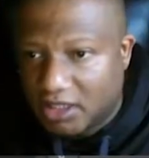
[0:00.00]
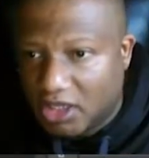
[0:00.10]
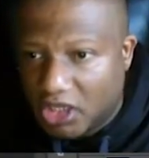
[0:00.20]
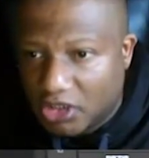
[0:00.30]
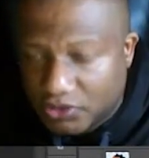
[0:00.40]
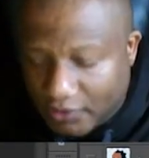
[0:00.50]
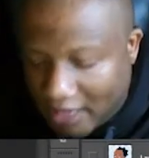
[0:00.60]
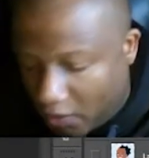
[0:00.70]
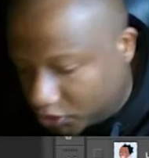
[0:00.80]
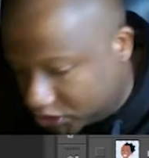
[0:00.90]
So now we'll
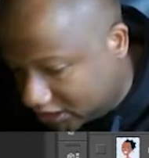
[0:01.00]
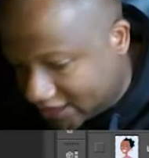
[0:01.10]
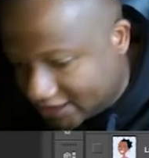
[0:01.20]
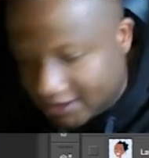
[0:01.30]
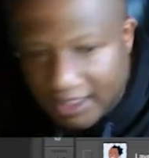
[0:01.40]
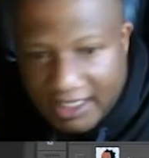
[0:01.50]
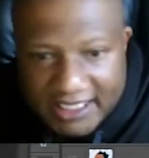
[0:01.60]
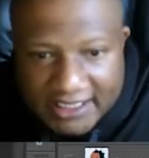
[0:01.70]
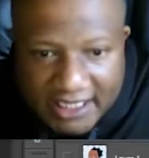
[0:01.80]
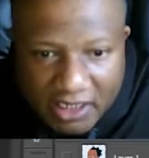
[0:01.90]
just hit Delete
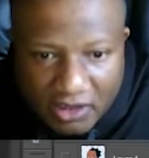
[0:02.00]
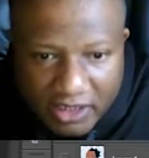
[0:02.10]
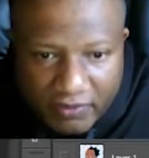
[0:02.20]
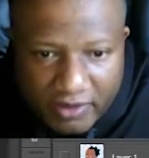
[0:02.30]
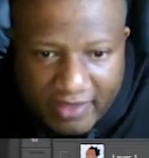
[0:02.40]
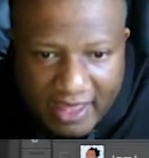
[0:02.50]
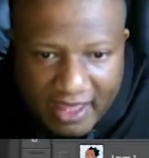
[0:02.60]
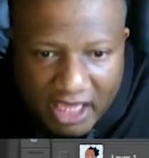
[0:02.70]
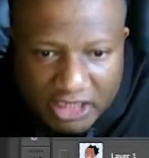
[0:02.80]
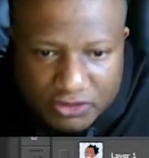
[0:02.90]
and it'll get rid of that
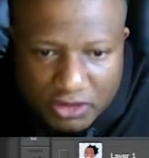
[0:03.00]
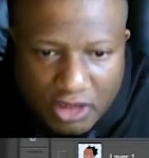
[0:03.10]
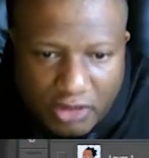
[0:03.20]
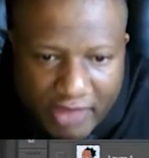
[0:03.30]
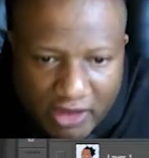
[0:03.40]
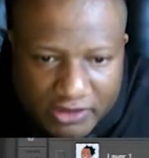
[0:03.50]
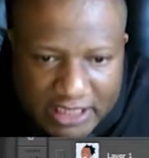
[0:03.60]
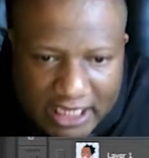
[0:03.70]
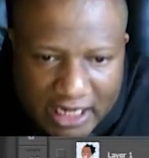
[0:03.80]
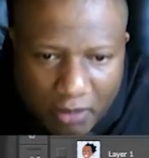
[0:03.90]
extra on the outside. Now